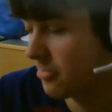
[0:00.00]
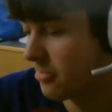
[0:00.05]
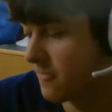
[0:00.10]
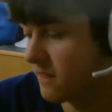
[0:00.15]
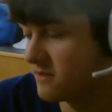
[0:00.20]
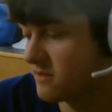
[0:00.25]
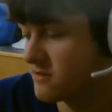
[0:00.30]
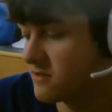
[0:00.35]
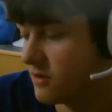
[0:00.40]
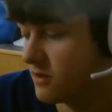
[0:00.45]

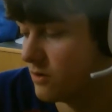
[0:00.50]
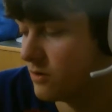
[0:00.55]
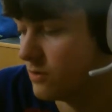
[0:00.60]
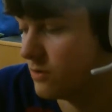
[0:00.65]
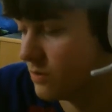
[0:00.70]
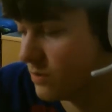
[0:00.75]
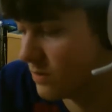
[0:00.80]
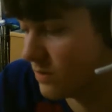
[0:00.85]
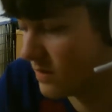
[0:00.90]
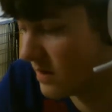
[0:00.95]

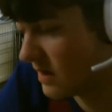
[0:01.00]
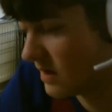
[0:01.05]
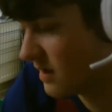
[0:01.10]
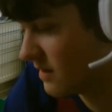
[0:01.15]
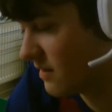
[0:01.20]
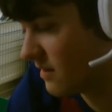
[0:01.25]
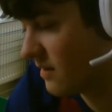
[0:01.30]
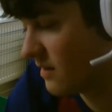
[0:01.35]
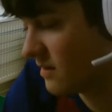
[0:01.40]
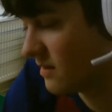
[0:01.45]
So,
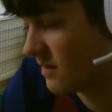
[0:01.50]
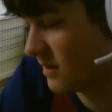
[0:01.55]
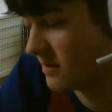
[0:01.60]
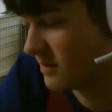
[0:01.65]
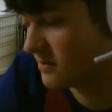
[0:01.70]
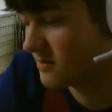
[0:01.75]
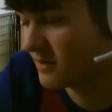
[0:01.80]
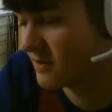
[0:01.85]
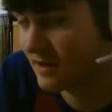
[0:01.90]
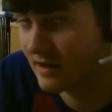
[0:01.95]
like,
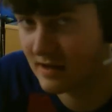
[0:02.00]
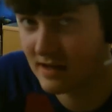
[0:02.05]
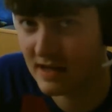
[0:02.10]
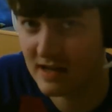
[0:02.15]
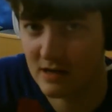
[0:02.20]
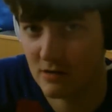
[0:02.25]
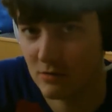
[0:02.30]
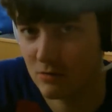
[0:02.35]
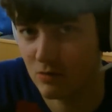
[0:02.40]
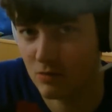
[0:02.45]
say a
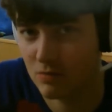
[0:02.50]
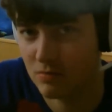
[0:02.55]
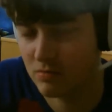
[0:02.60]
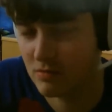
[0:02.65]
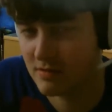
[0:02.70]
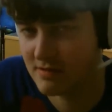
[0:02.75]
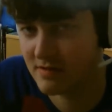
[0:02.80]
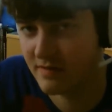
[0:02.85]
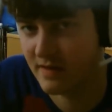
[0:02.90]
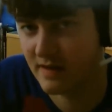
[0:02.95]
Kindle will
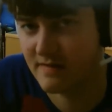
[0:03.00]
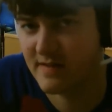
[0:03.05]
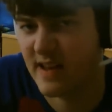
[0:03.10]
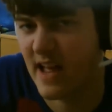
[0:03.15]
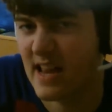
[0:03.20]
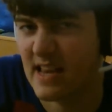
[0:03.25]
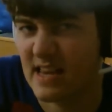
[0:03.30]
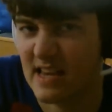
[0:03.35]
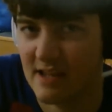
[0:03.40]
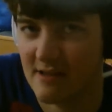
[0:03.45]
survive
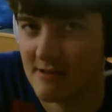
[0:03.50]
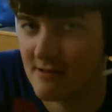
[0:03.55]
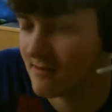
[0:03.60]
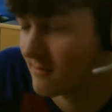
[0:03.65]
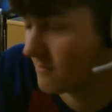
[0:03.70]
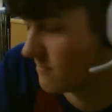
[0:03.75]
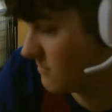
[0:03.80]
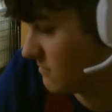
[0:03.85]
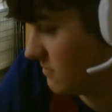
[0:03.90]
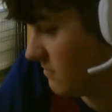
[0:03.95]
10 years,
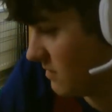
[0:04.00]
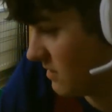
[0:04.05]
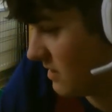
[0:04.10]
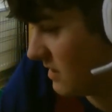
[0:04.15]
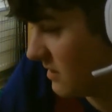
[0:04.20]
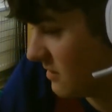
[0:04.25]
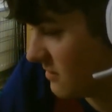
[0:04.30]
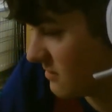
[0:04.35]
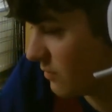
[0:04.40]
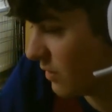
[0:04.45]
then
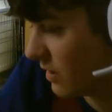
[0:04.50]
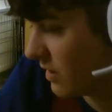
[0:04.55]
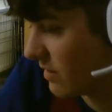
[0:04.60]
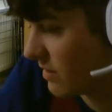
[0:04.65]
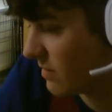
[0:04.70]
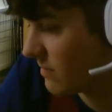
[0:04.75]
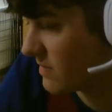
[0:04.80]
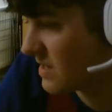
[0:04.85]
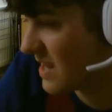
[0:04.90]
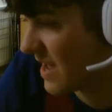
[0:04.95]
it's worth
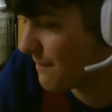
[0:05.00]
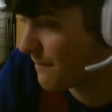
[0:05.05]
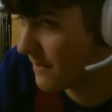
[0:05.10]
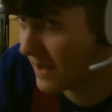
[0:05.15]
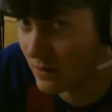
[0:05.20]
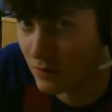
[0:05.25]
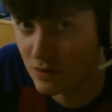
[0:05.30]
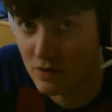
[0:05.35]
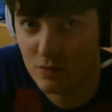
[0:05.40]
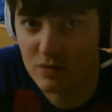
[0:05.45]

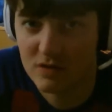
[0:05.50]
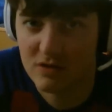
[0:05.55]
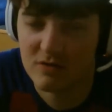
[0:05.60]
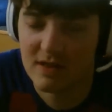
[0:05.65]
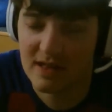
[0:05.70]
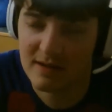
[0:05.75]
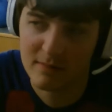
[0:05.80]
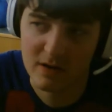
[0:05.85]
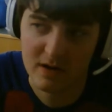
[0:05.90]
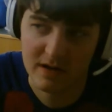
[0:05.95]
£10. We'll do
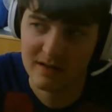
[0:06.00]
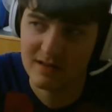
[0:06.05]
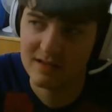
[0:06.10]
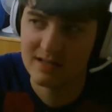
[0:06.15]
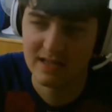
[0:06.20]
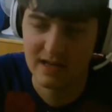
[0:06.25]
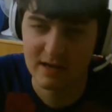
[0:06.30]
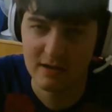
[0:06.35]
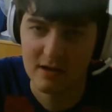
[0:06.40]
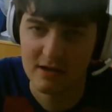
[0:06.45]
that, mate.
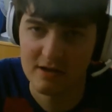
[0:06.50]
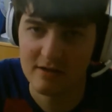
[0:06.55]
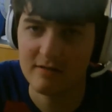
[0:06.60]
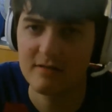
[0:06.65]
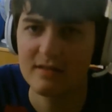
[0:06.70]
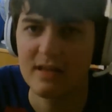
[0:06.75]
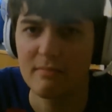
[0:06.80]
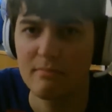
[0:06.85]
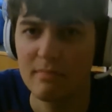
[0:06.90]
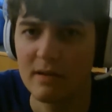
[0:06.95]
10 years,
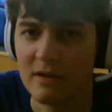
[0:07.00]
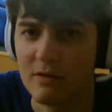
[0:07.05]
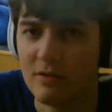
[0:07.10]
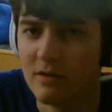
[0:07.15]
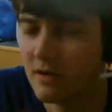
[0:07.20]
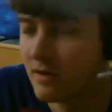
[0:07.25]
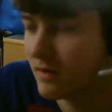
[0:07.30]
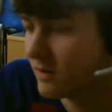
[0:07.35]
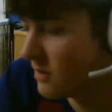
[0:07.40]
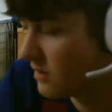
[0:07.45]
£10.
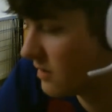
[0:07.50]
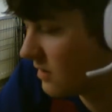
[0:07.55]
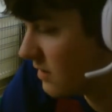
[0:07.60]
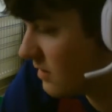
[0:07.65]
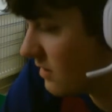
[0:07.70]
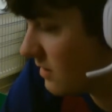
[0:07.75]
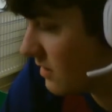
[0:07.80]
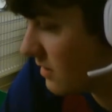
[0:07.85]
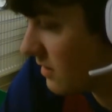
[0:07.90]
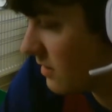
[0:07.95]

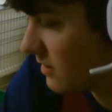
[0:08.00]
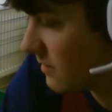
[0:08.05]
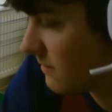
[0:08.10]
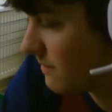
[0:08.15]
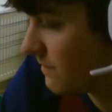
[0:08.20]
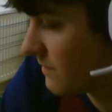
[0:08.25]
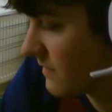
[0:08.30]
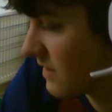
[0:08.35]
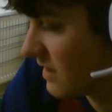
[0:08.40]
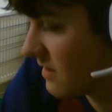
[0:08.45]

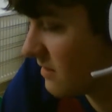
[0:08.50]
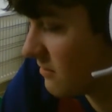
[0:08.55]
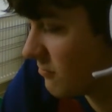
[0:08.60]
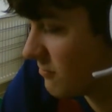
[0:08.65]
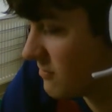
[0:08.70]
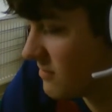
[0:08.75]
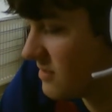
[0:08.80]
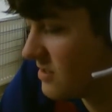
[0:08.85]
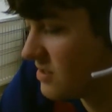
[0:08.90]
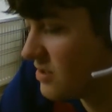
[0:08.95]
And the
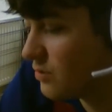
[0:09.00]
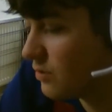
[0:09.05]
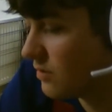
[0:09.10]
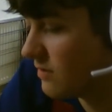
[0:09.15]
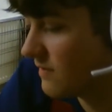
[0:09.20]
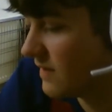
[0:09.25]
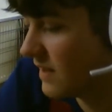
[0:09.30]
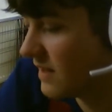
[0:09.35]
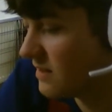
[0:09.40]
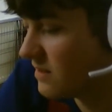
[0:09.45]
residual
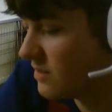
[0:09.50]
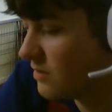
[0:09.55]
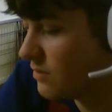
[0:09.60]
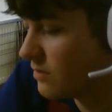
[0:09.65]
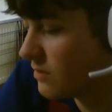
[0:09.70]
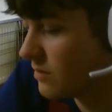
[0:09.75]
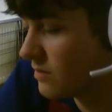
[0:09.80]
value,